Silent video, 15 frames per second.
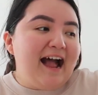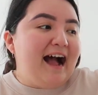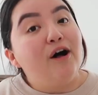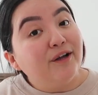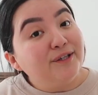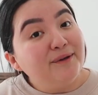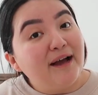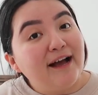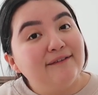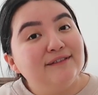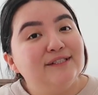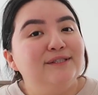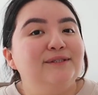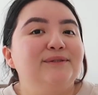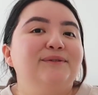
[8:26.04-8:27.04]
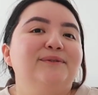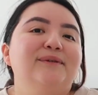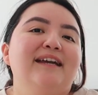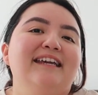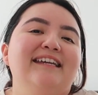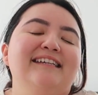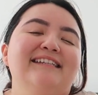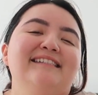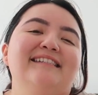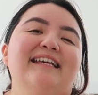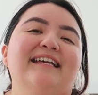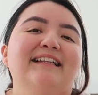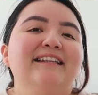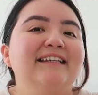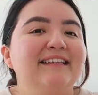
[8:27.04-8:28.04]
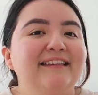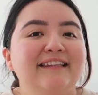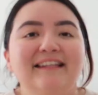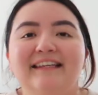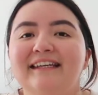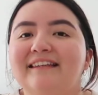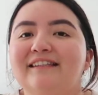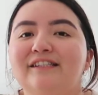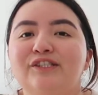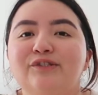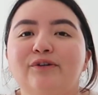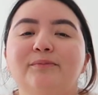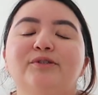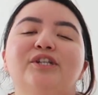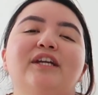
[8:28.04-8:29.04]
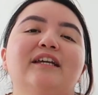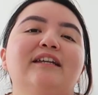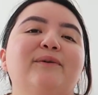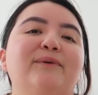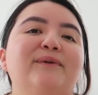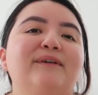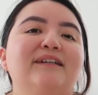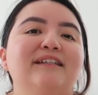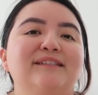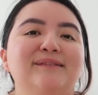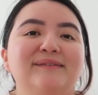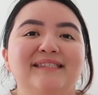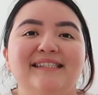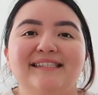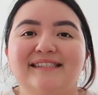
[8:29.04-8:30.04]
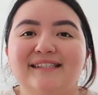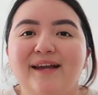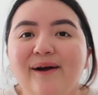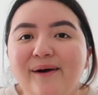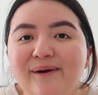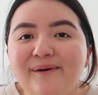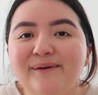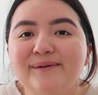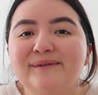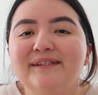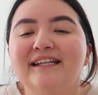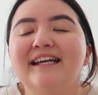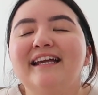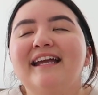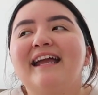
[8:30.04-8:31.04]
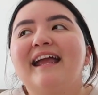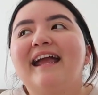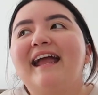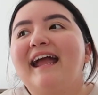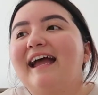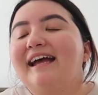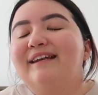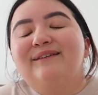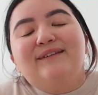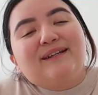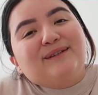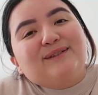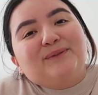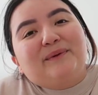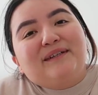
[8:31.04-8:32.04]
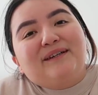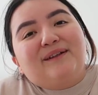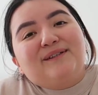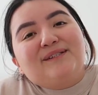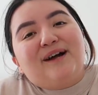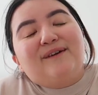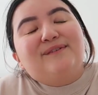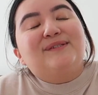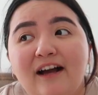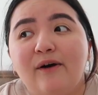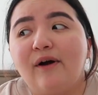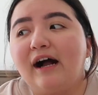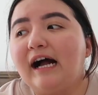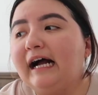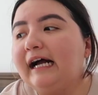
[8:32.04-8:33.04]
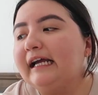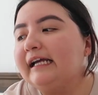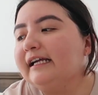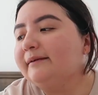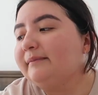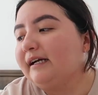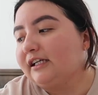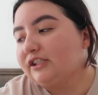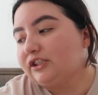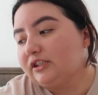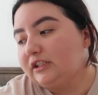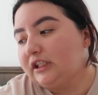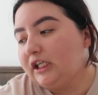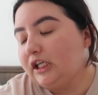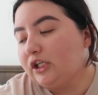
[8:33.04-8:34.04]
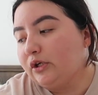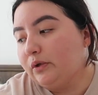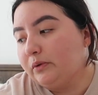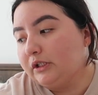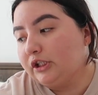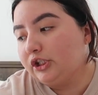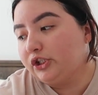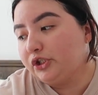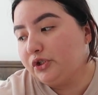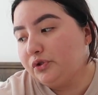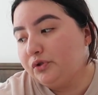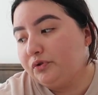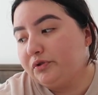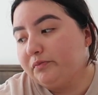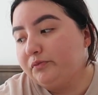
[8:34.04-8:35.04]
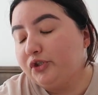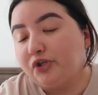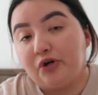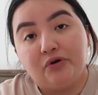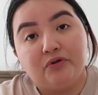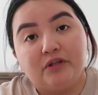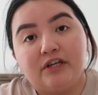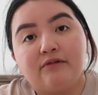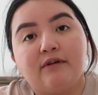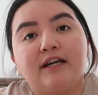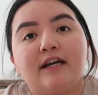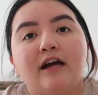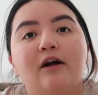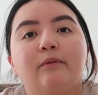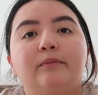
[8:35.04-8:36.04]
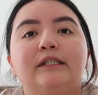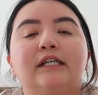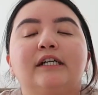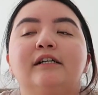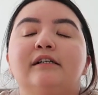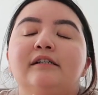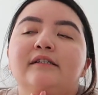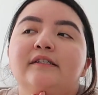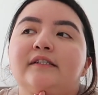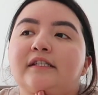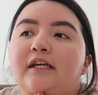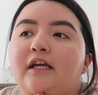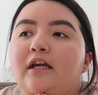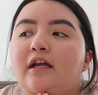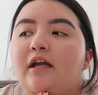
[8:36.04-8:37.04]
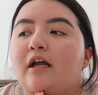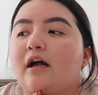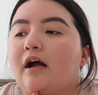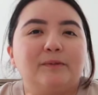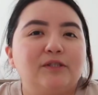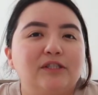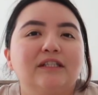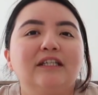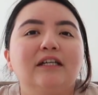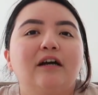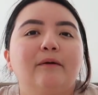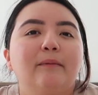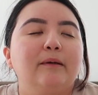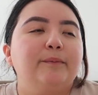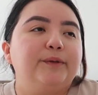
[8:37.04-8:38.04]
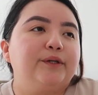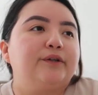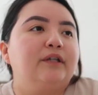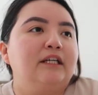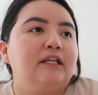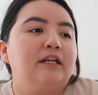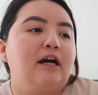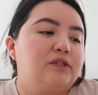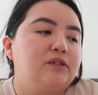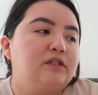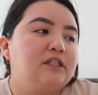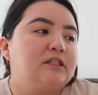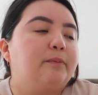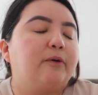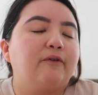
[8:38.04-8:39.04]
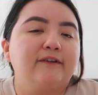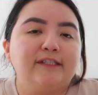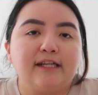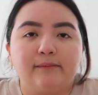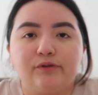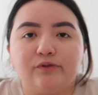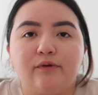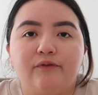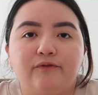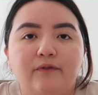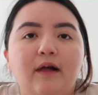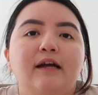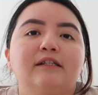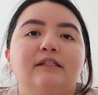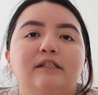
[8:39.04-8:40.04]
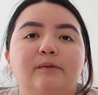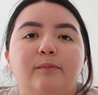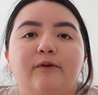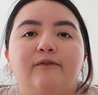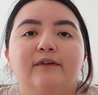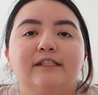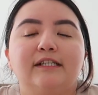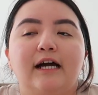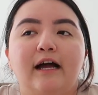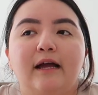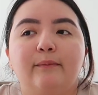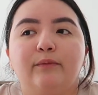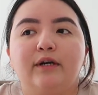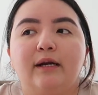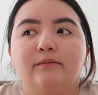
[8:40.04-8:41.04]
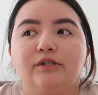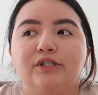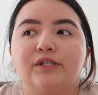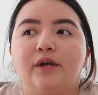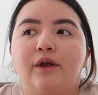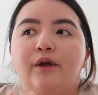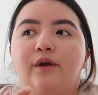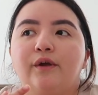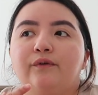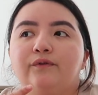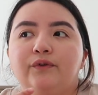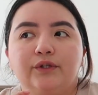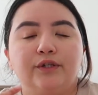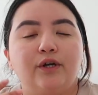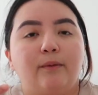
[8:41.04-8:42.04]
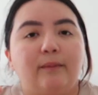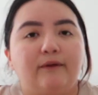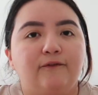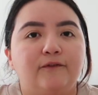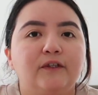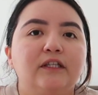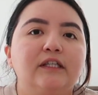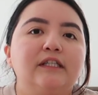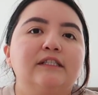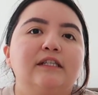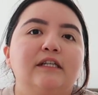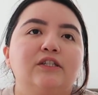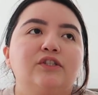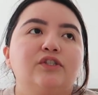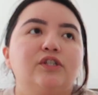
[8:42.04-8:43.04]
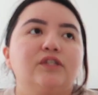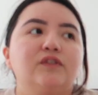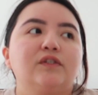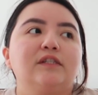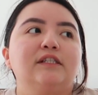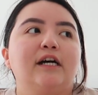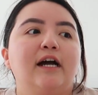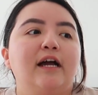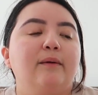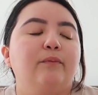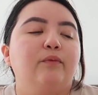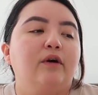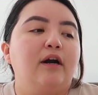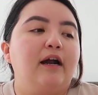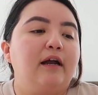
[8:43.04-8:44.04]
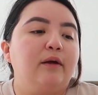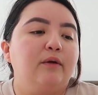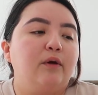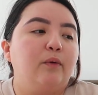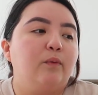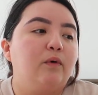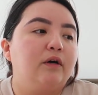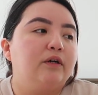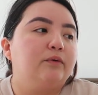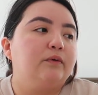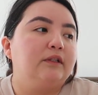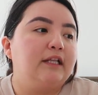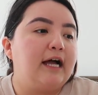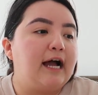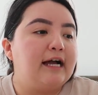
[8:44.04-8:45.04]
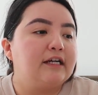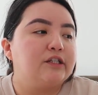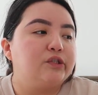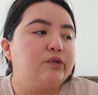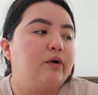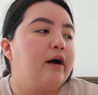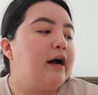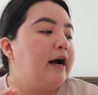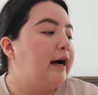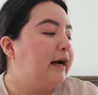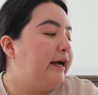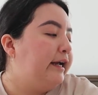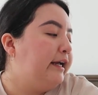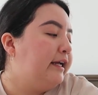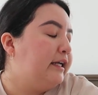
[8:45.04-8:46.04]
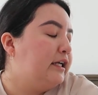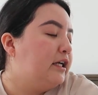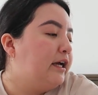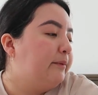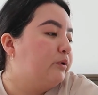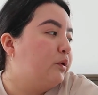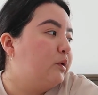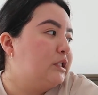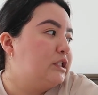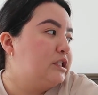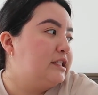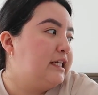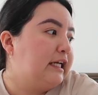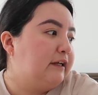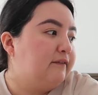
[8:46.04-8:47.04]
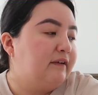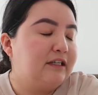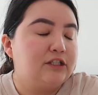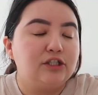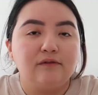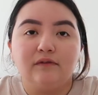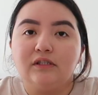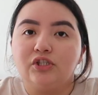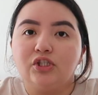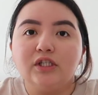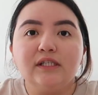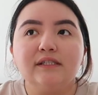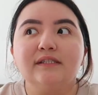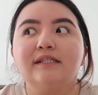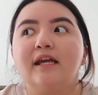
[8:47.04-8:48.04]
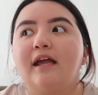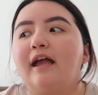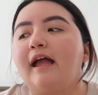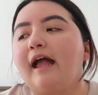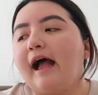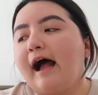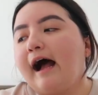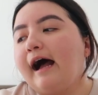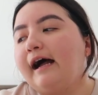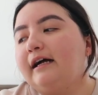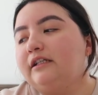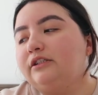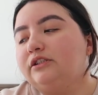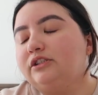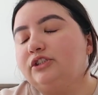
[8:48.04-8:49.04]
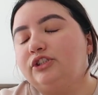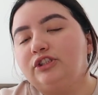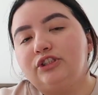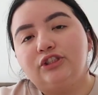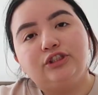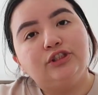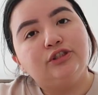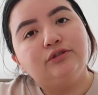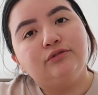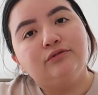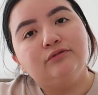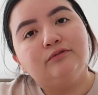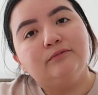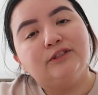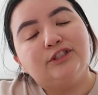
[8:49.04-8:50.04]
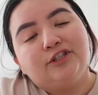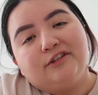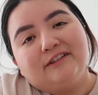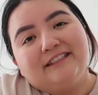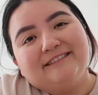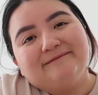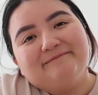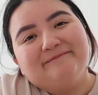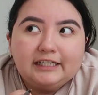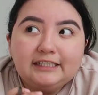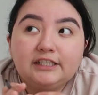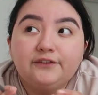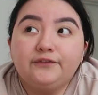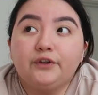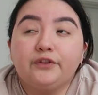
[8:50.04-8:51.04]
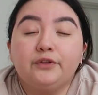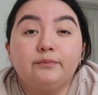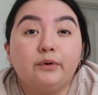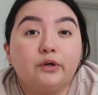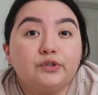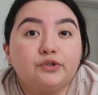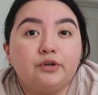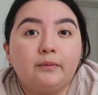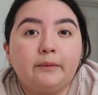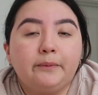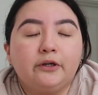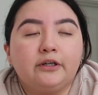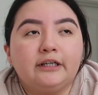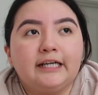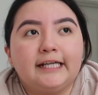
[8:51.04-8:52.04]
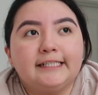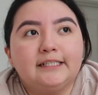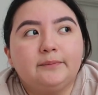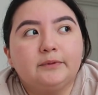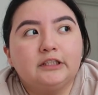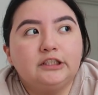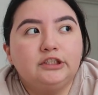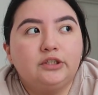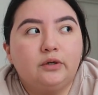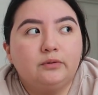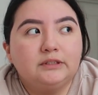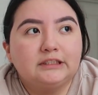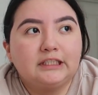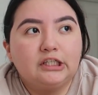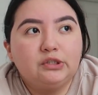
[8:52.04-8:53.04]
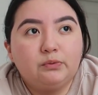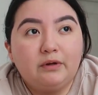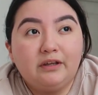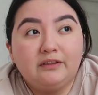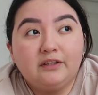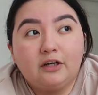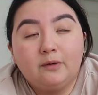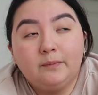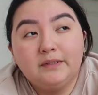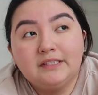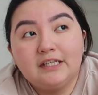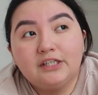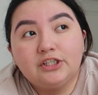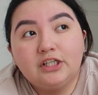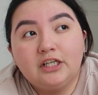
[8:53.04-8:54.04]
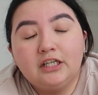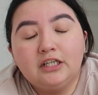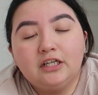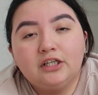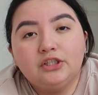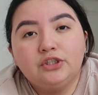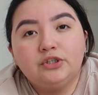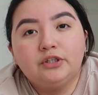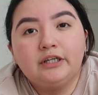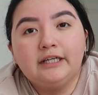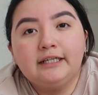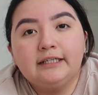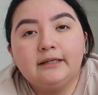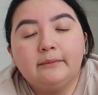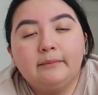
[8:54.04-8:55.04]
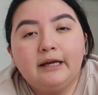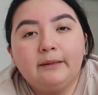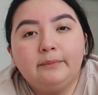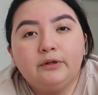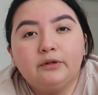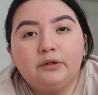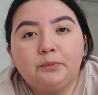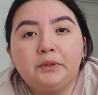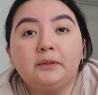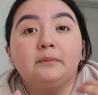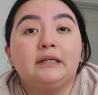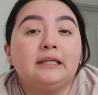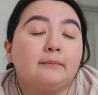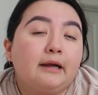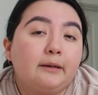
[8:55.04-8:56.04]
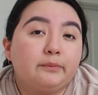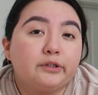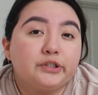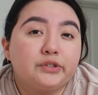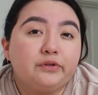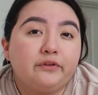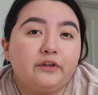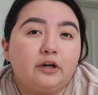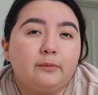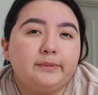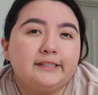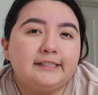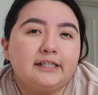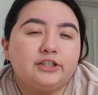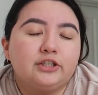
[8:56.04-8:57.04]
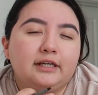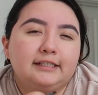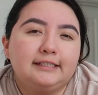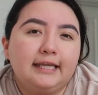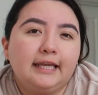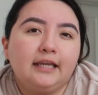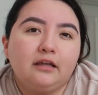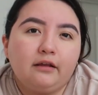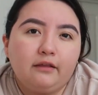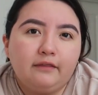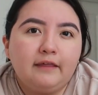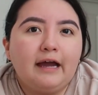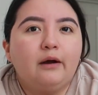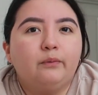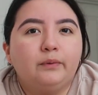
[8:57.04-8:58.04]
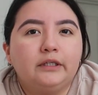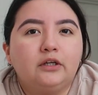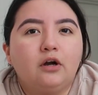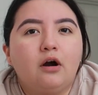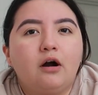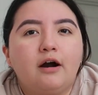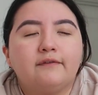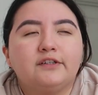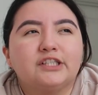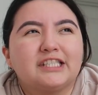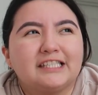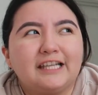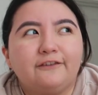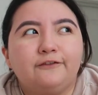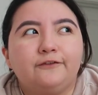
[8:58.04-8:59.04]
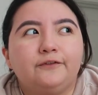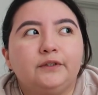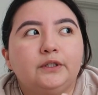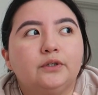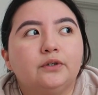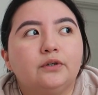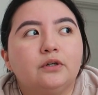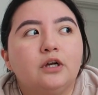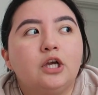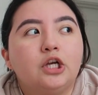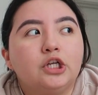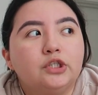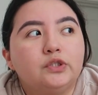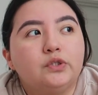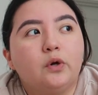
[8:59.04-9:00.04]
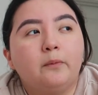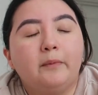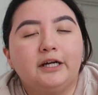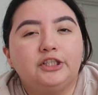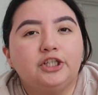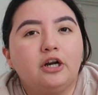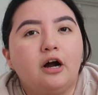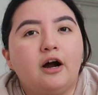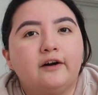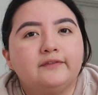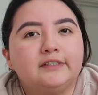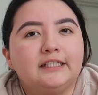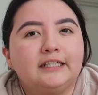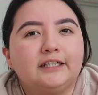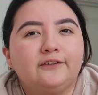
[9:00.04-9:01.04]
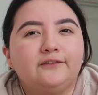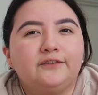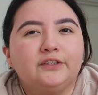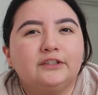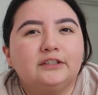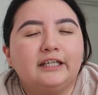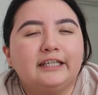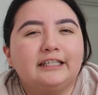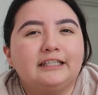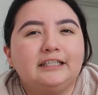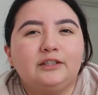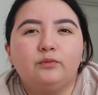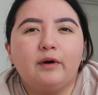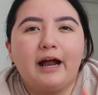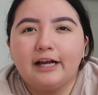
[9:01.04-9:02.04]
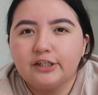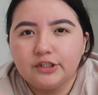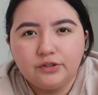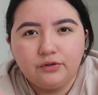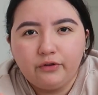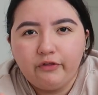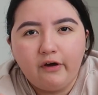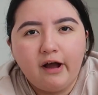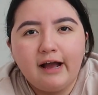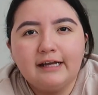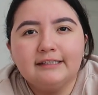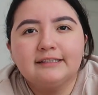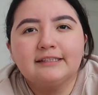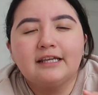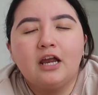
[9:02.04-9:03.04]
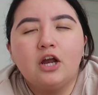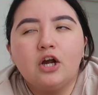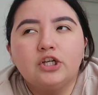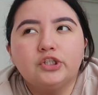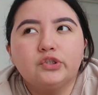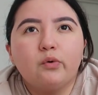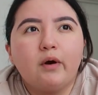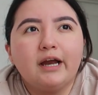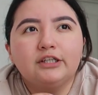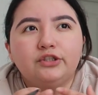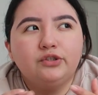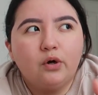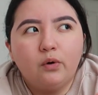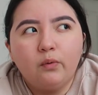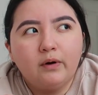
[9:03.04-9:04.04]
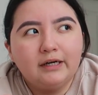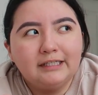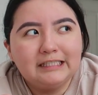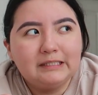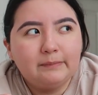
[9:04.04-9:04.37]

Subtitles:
All you have to do is click the link in the description or use this code and you get your $20 off. Now, I am actually going to do some journaling right now because, especially on my period, it's a perfect time to reflect. It's a perfect time when I'm just feeling all my feelings, and it's just a time where I want to relax. So I am going to take advantage of these sheets and just do my journaling. I tend to feel the most during my period, and I typically don't schedule a therapy session during my period week, meaning my personal therapy session. I take that week off just because I feel so much, and often it could feel like irrational thoughts. So I don't want to